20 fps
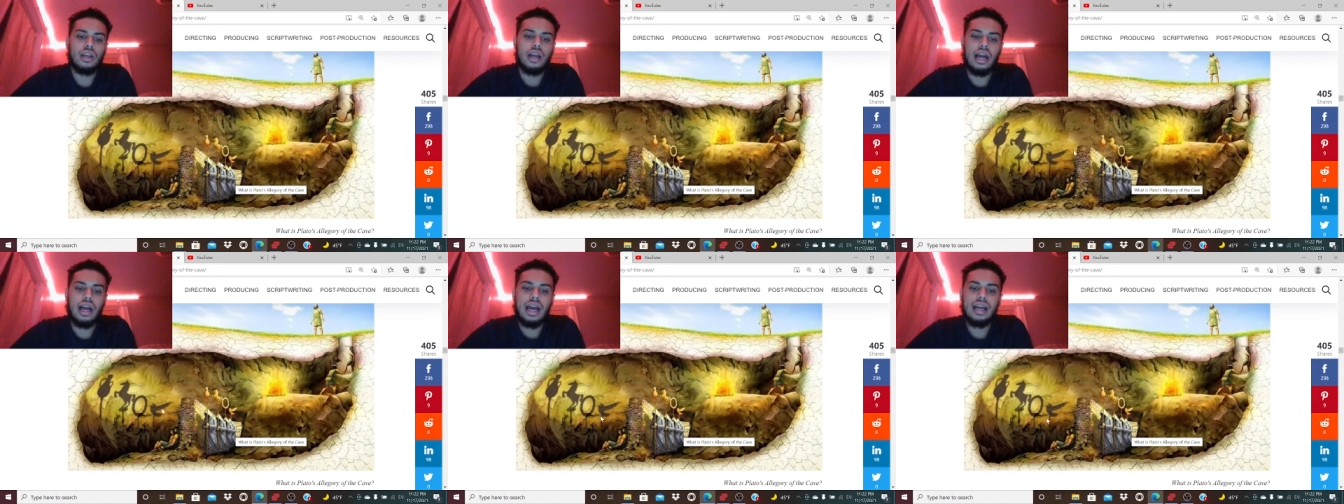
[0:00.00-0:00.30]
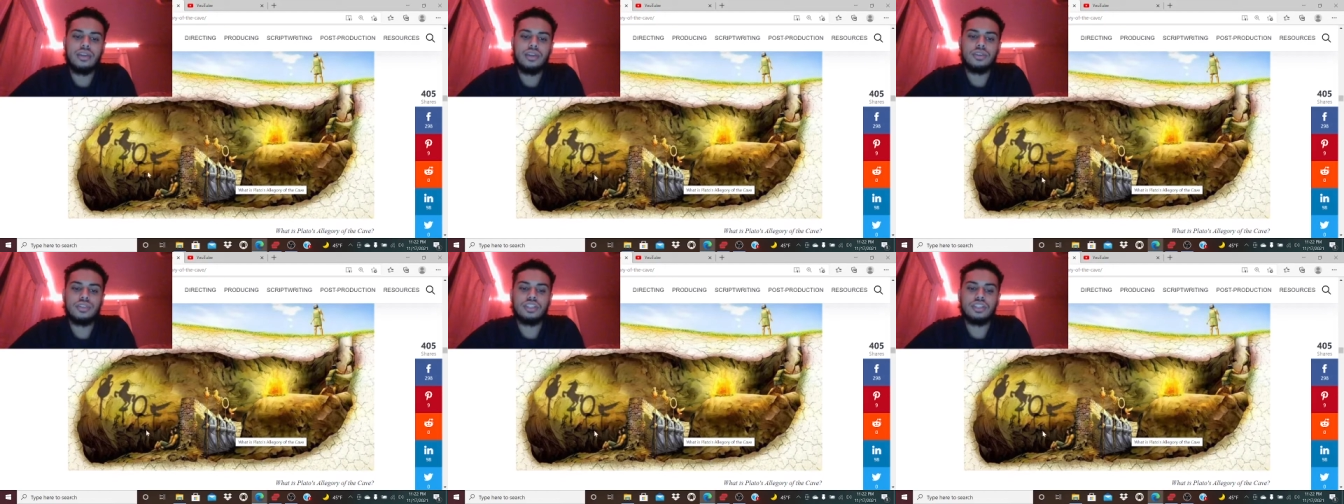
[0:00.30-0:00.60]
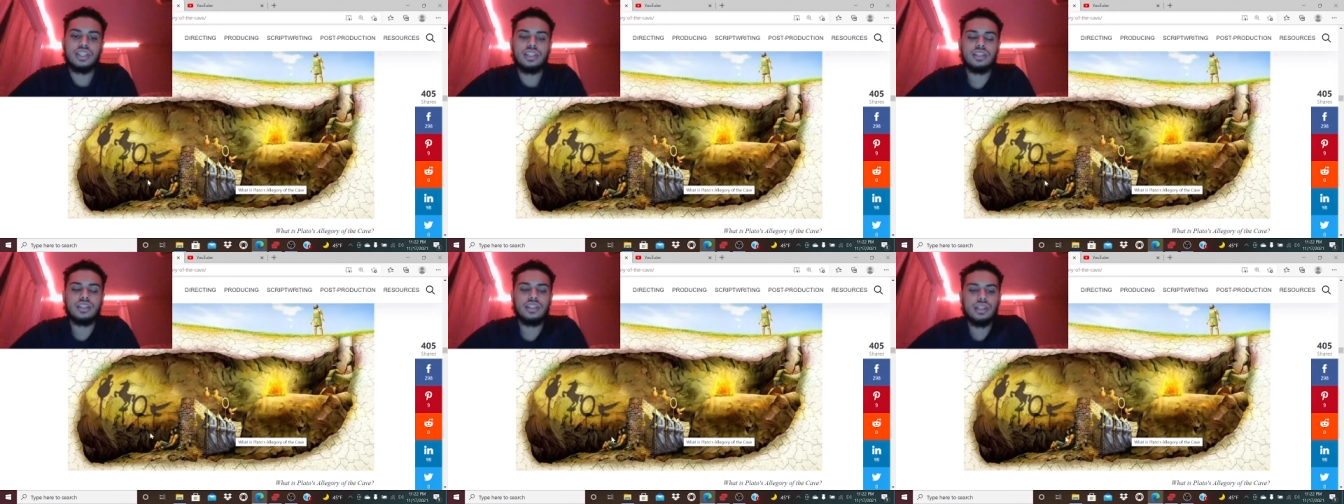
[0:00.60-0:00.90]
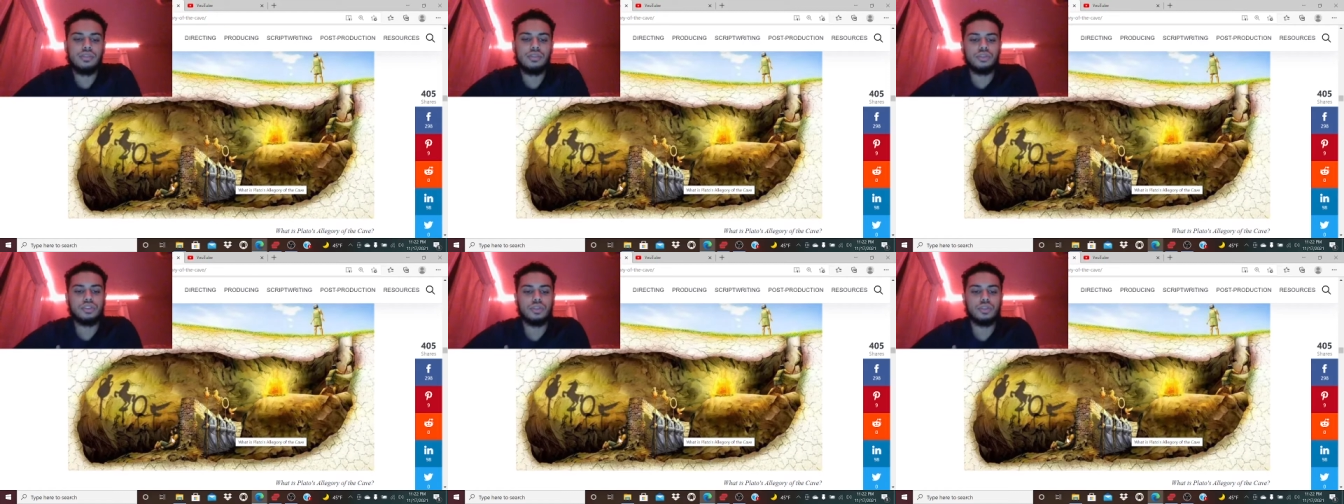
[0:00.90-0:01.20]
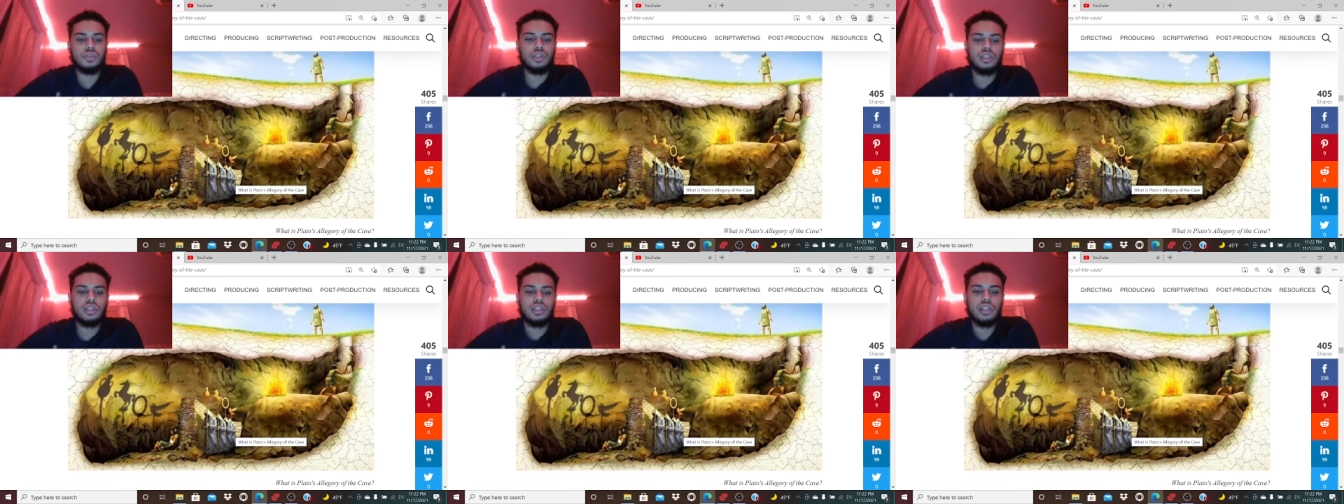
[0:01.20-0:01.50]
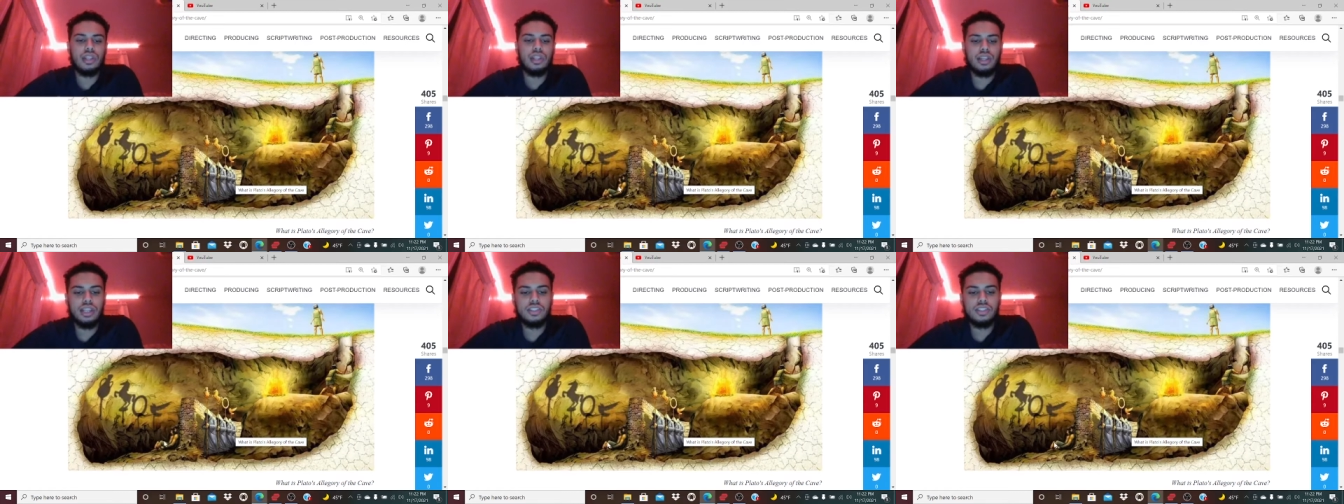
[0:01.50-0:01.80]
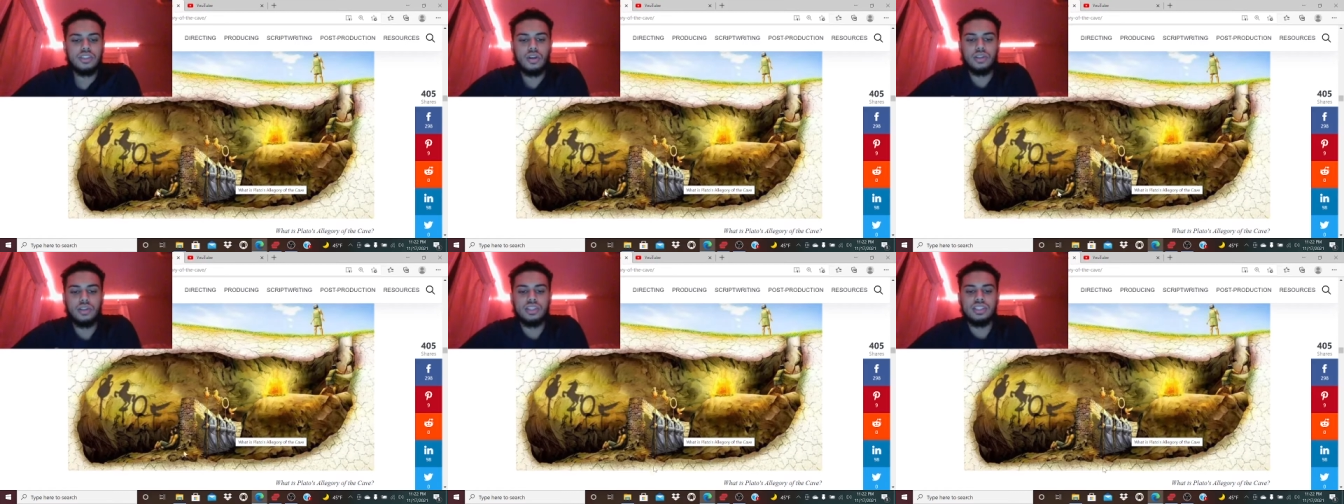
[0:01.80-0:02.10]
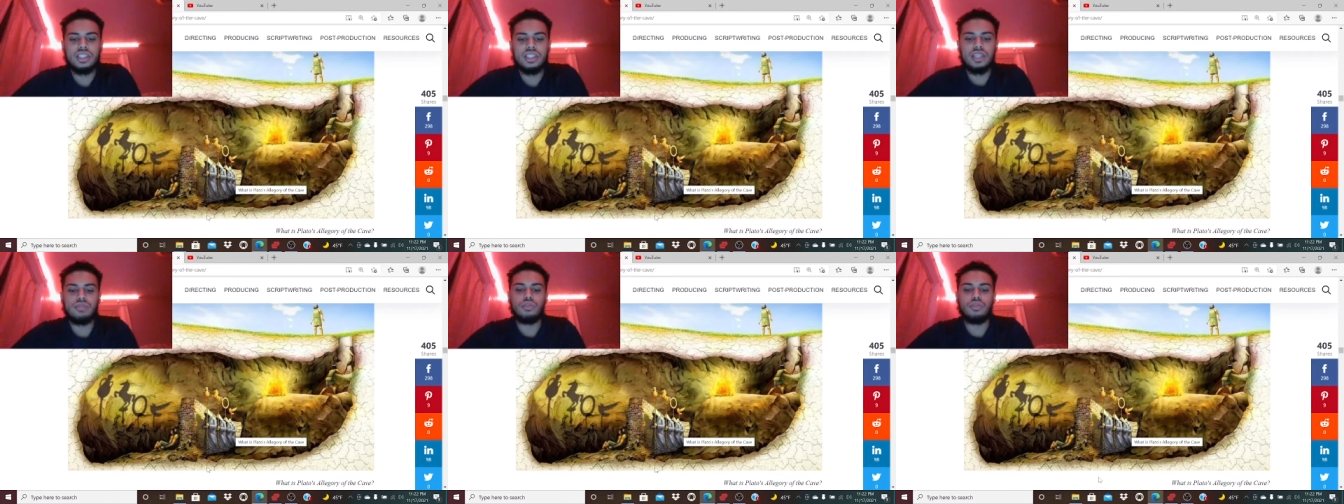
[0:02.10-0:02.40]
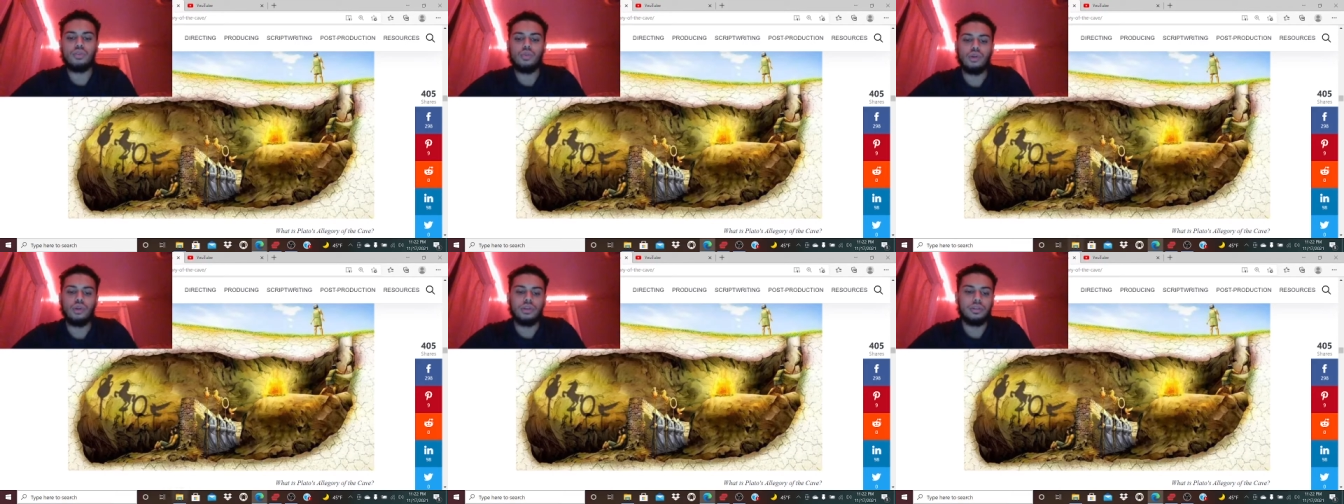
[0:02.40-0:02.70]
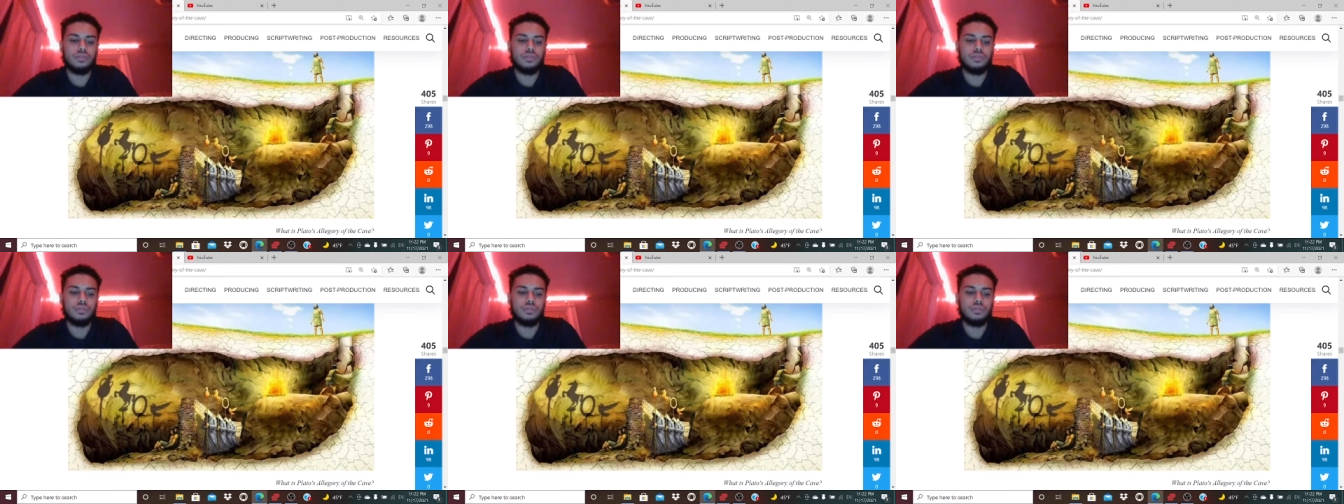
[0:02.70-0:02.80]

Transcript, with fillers: either side of the level. So let's call this level one.